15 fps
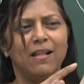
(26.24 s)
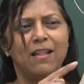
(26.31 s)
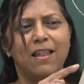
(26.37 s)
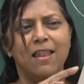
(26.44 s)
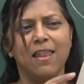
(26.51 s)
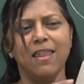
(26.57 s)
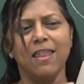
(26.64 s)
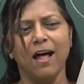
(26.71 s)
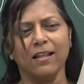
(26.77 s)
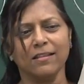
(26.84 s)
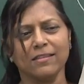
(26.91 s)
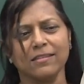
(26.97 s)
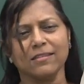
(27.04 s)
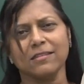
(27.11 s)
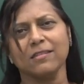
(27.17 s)

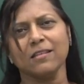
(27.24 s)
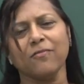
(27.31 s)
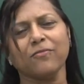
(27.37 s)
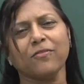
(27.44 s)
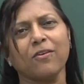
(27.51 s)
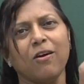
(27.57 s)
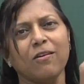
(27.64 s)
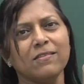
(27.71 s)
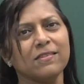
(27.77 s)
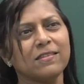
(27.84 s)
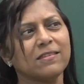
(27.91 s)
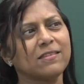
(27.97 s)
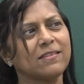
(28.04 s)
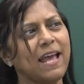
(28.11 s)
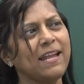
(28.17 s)
lots of
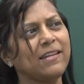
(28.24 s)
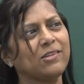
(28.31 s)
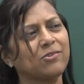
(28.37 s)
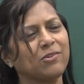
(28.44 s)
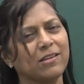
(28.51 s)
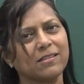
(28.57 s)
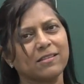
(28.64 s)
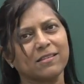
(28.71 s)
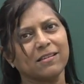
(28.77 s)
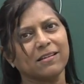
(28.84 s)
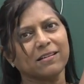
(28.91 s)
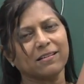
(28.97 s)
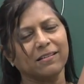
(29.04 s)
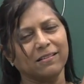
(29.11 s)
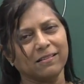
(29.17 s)
concentric
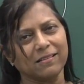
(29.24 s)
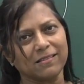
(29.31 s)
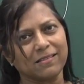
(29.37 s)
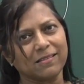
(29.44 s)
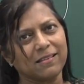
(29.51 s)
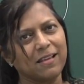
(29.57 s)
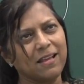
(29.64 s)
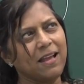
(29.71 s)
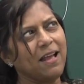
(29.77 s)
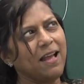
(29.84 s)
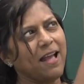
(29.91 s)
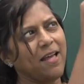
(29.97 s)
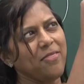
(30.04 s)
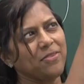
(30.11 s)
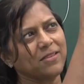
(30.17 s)
circles.
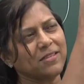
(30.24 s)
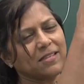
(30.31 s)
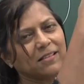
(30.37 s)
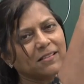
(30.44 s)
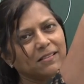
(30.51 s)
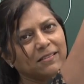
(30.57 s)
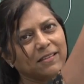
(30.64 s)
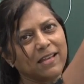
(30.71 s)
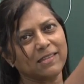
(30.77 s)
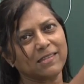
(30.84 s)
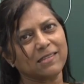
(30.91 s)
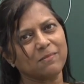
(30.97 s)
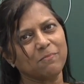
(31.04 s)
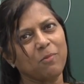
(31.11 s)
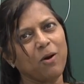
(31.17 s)
And the circle gets
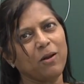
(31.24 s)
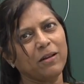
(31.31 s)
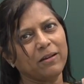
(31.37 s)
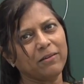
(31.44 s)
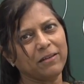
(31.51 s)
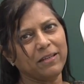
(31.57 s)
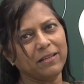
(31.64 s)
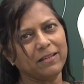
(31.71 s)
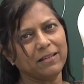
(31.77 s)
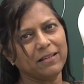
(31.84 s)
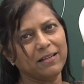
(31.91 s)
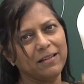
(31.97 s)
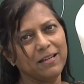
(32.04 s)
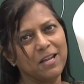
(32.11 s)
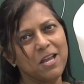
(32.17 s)
smaller here.
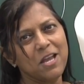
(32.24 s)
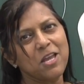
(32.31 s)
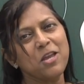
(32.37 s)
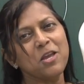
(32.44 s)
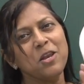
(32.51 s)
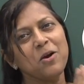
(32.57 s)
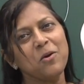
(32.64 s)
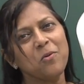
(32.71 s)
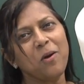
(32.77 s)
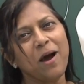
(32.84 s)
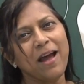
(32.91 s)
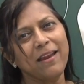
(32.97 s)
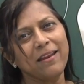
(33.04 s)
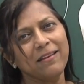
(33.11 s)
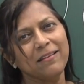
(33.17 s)
You know
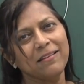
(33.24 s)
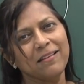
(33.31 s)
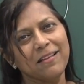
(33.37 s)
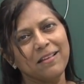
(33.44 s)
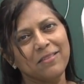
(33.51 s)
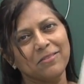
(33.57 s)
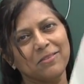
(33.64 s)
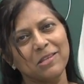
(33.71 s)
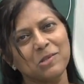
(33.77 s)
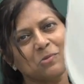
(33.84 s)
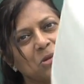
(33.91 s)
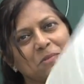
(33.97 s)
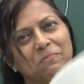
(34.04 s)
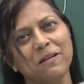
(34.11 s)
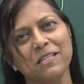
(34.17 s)
what? This
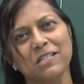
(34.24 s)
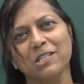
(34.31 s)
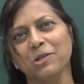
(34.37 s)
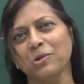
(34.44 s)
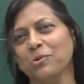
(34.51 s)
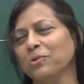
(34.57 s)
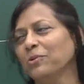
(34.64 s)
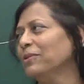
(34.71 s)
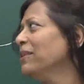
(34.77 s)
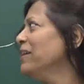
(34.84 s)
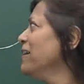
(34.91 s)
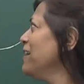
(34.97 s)
was my tool